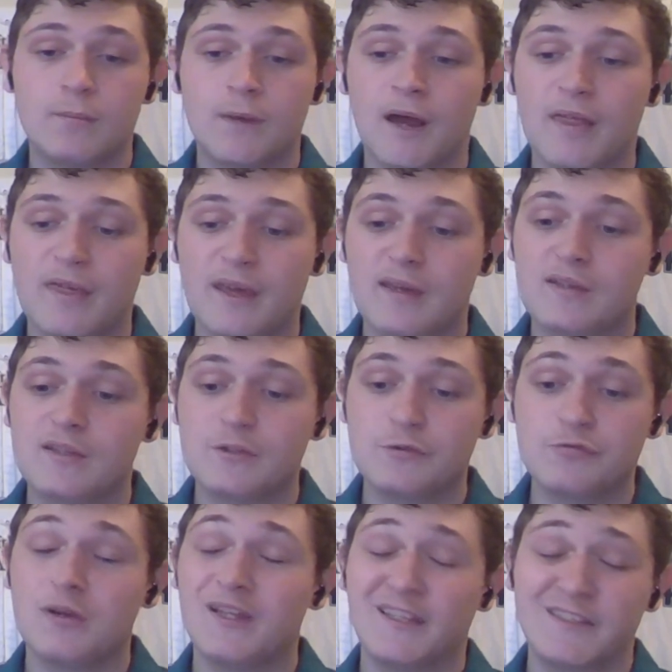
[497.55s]
I think
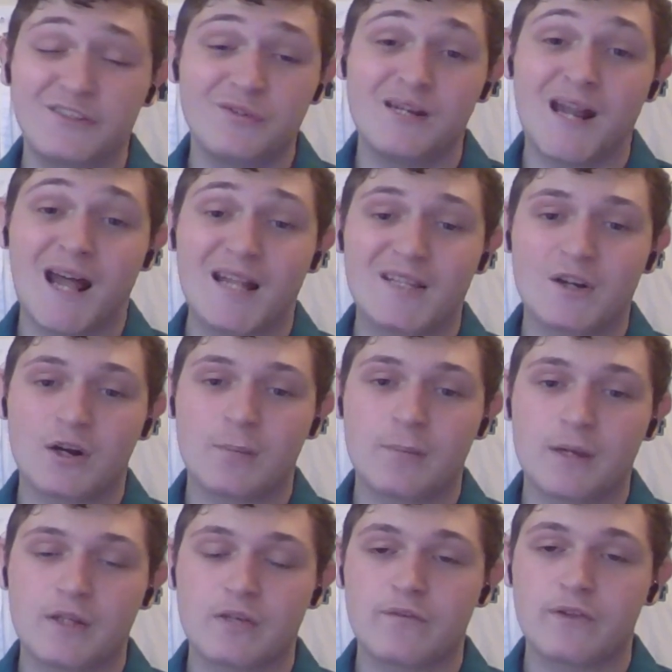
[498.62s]
you really do need to add starting pitching